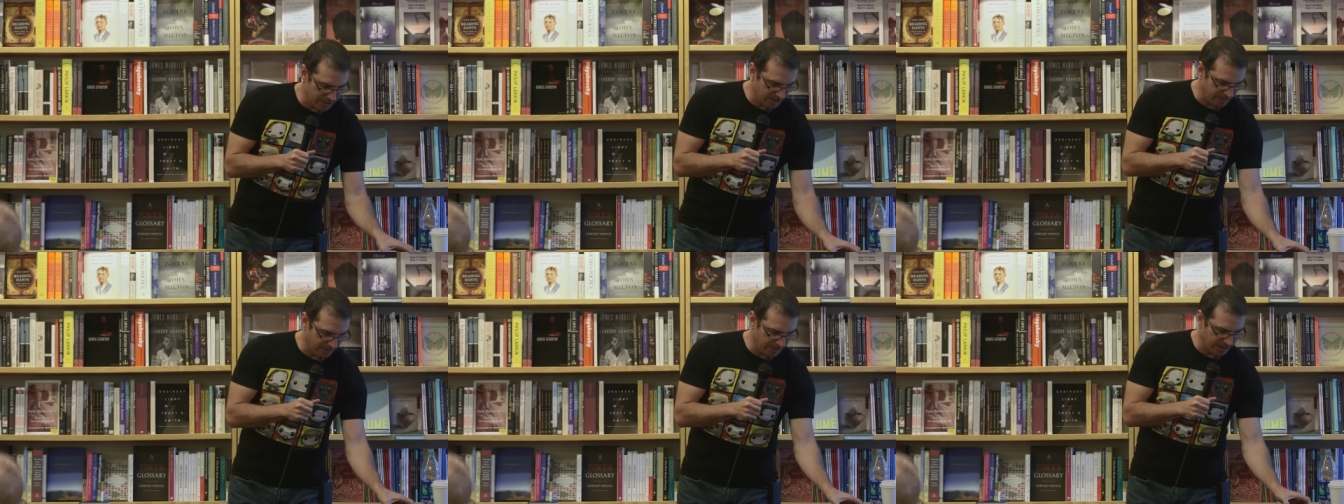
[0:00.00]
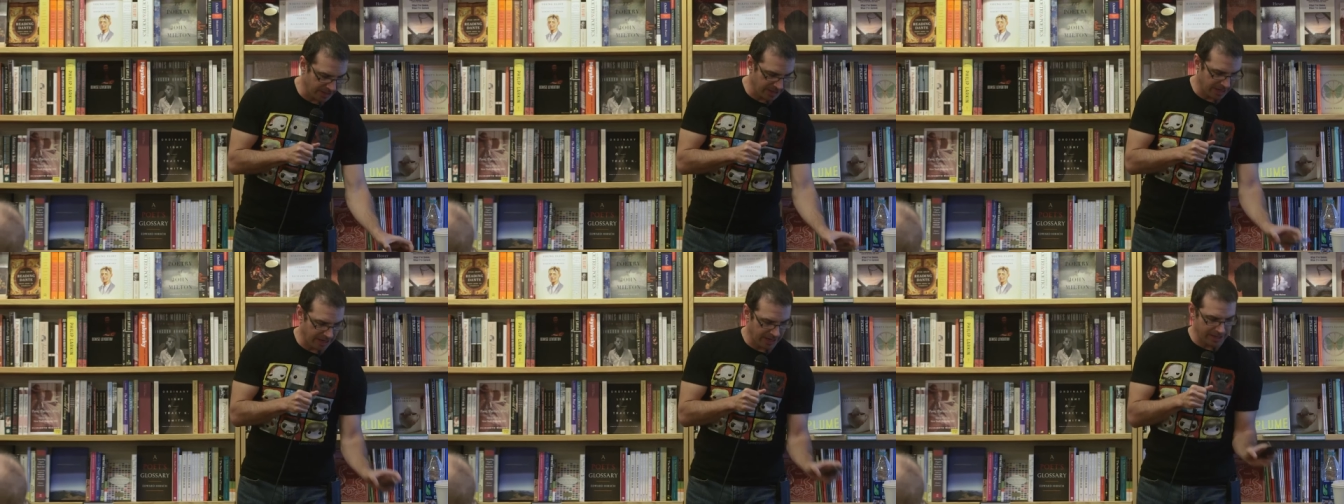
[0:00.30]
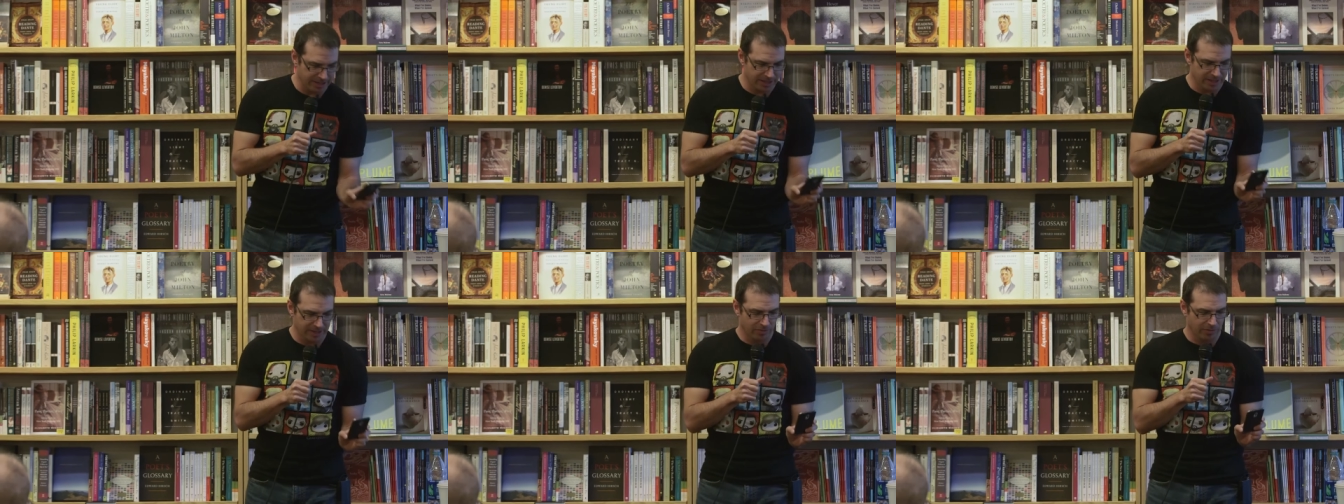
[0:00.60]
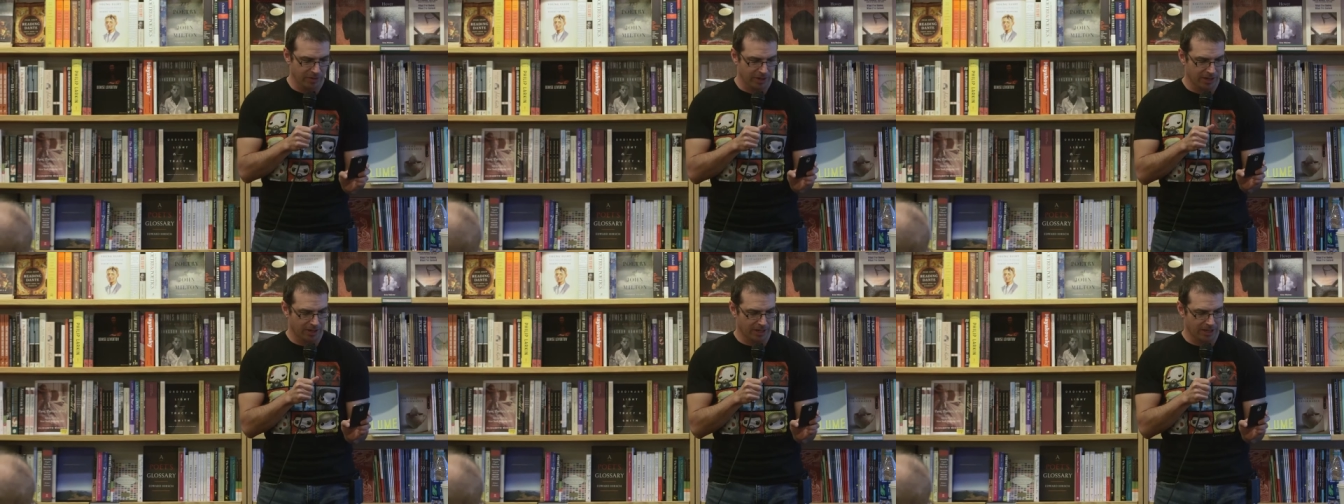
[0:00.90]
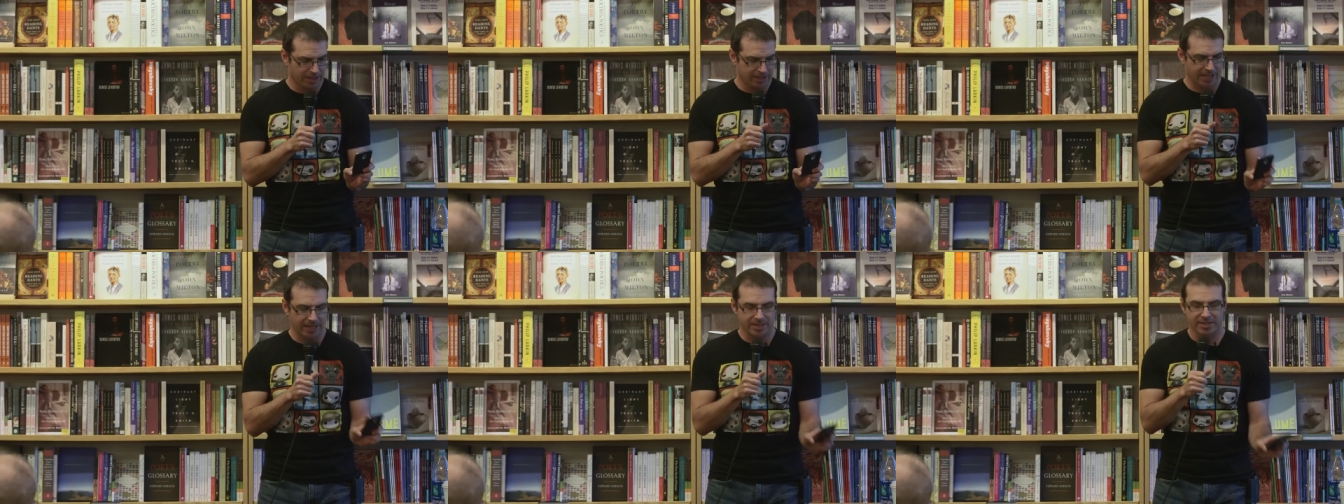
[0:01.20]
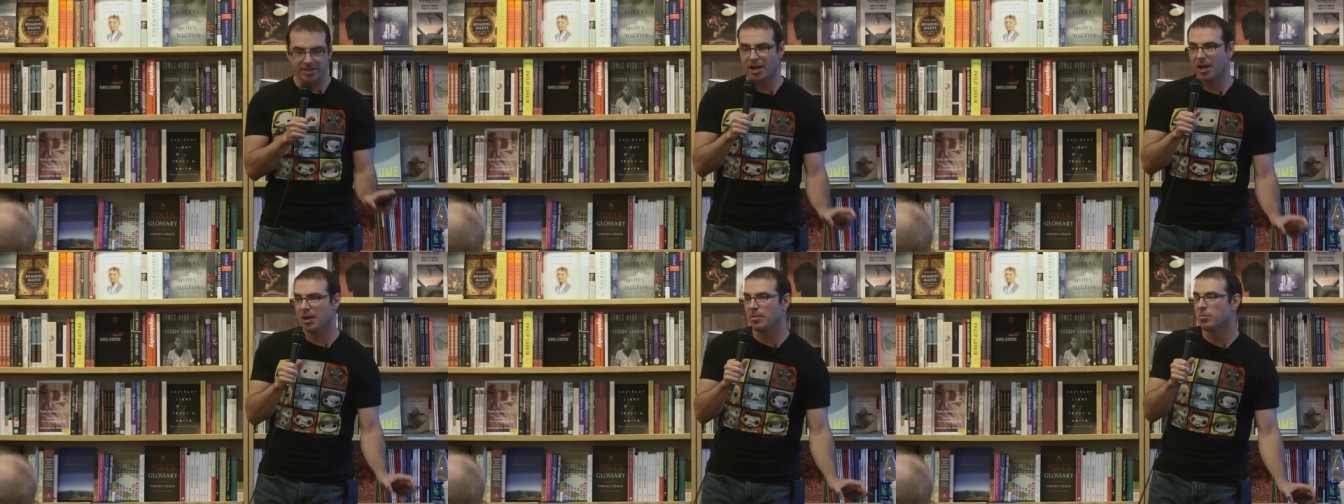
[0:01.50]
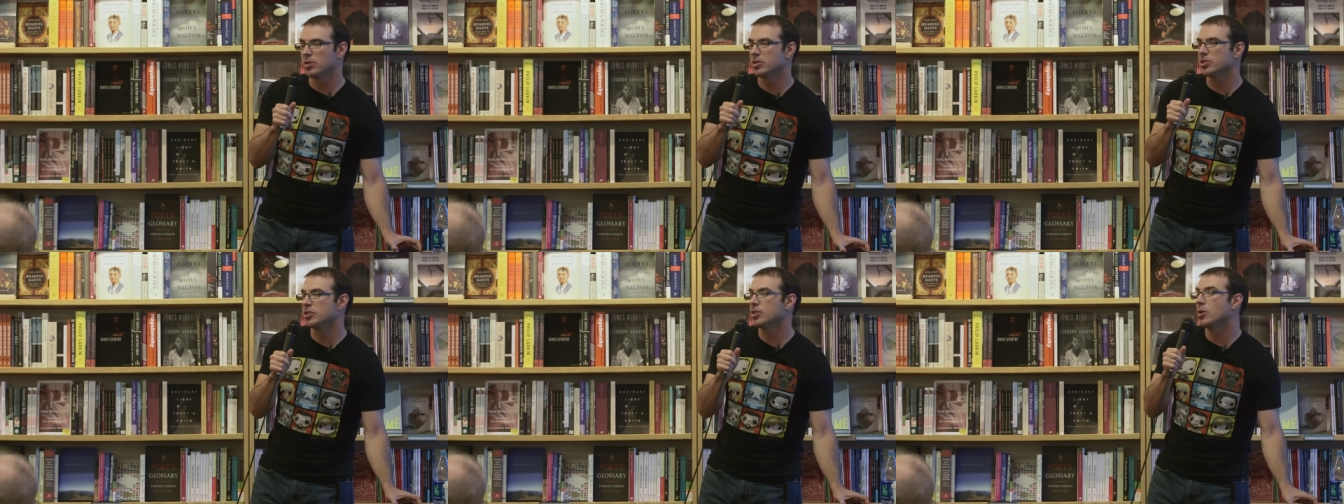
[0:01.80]
stuff like that, I didn't realize that time
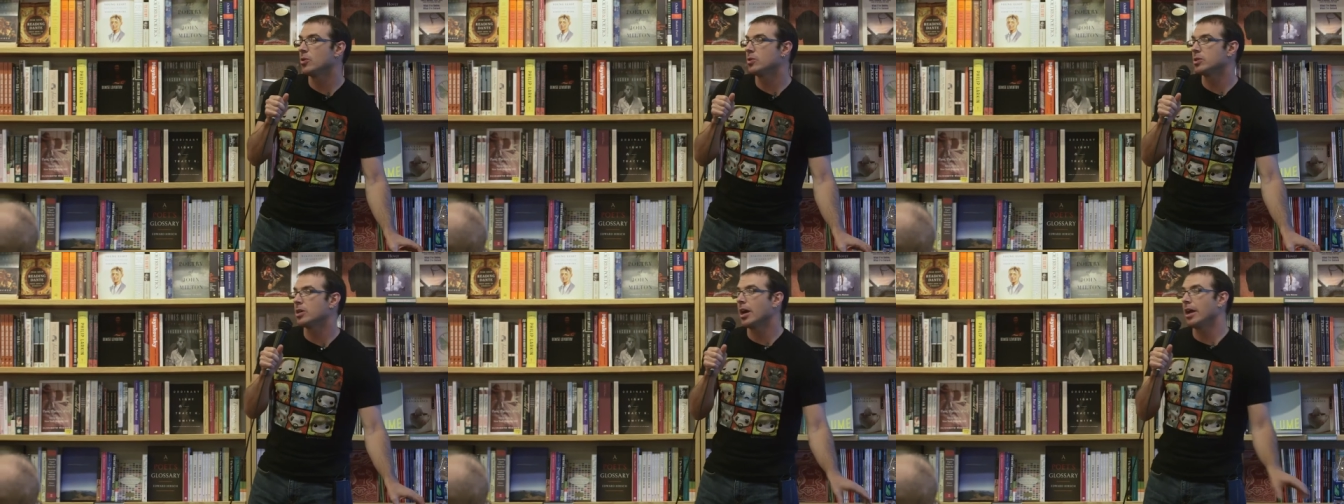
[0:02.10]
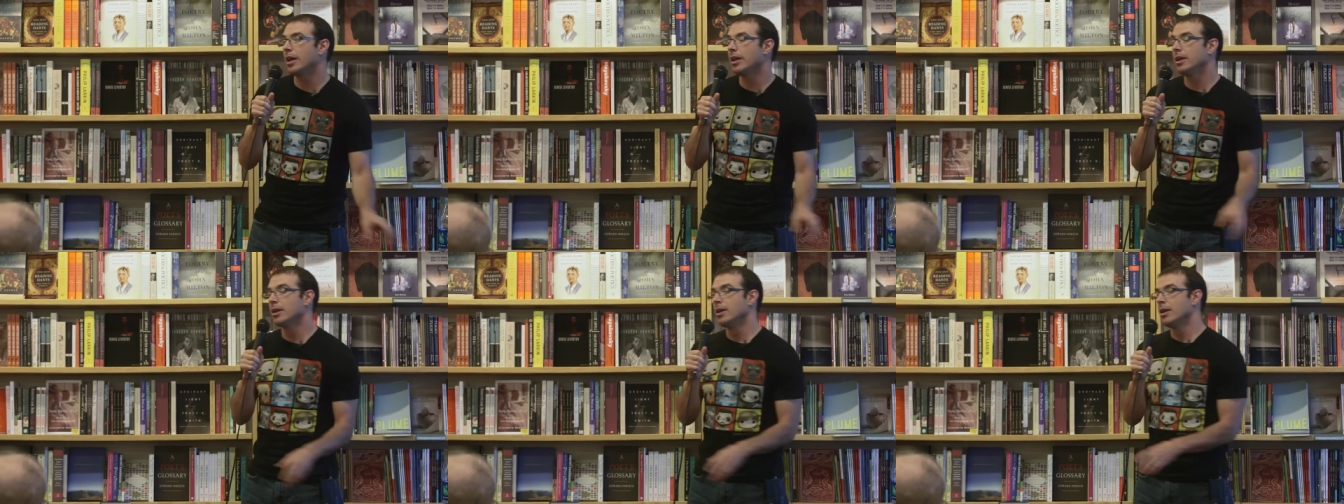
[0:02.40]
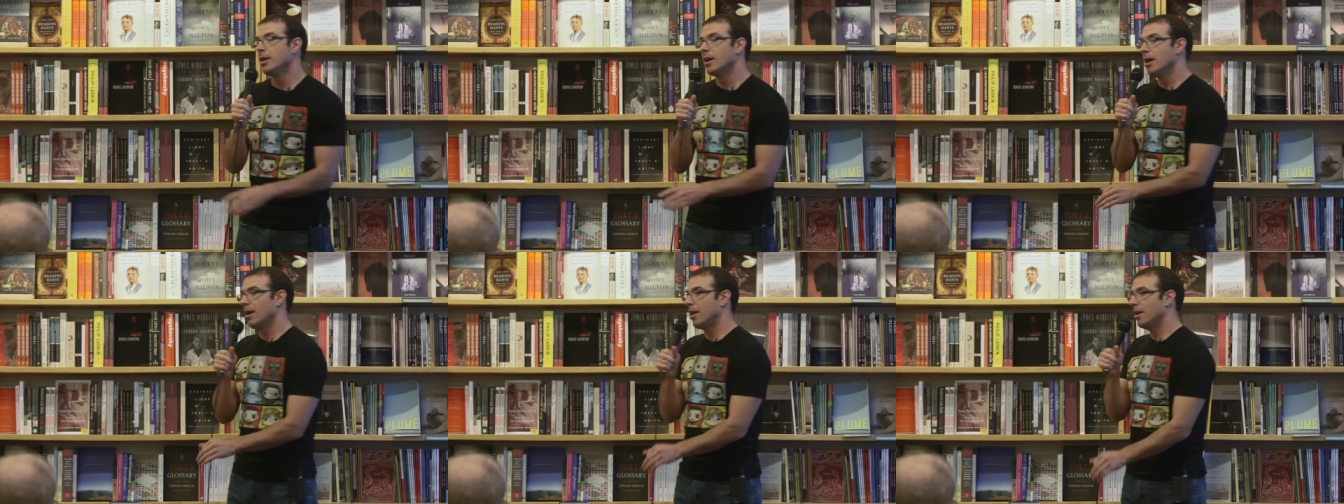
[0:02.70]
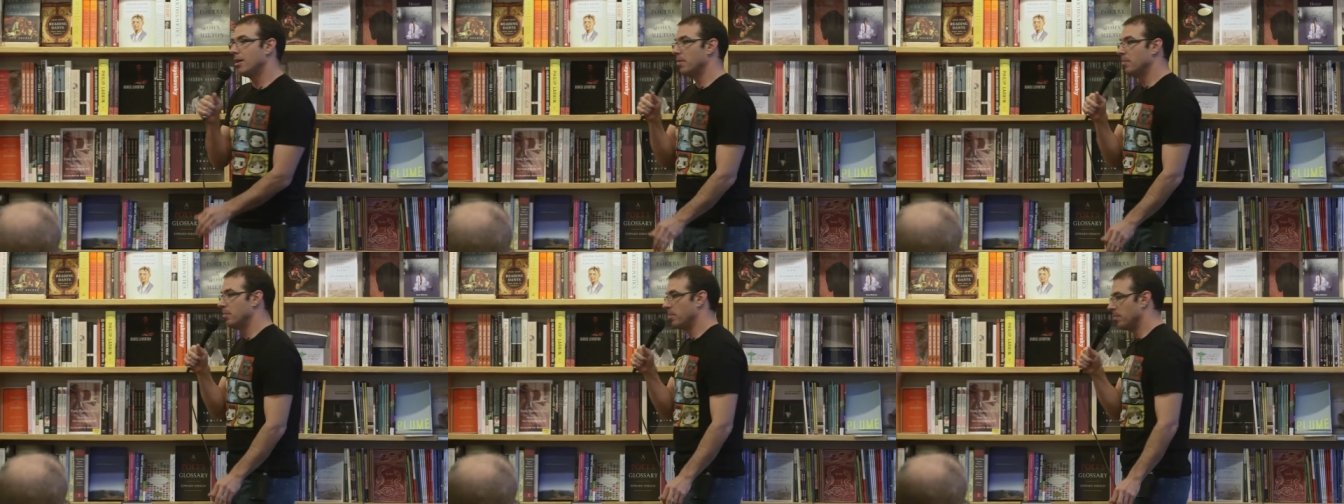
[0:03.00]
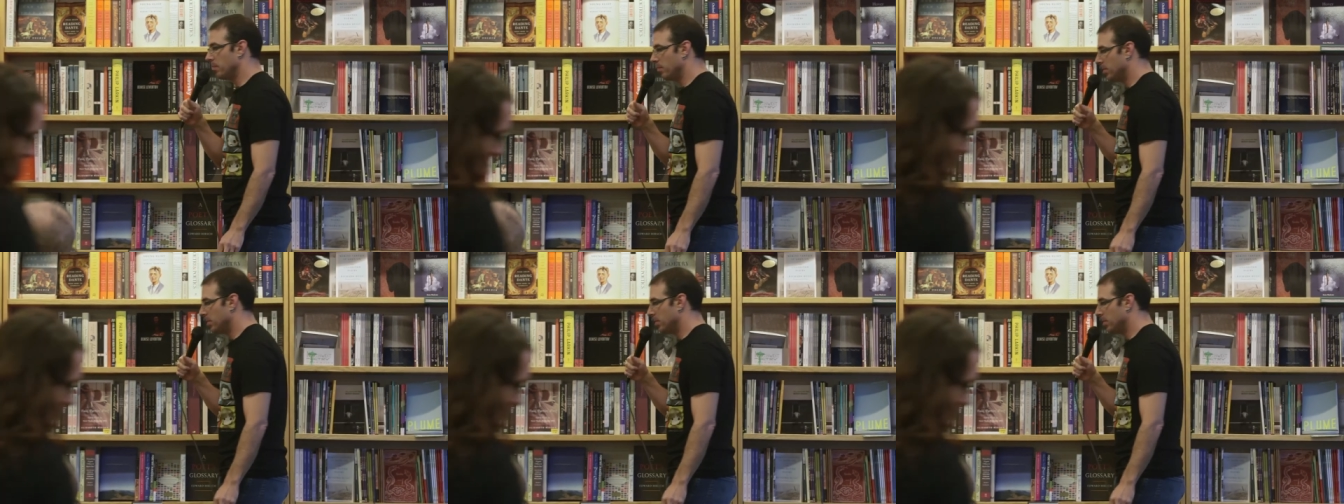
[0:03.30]
was so tight. Um,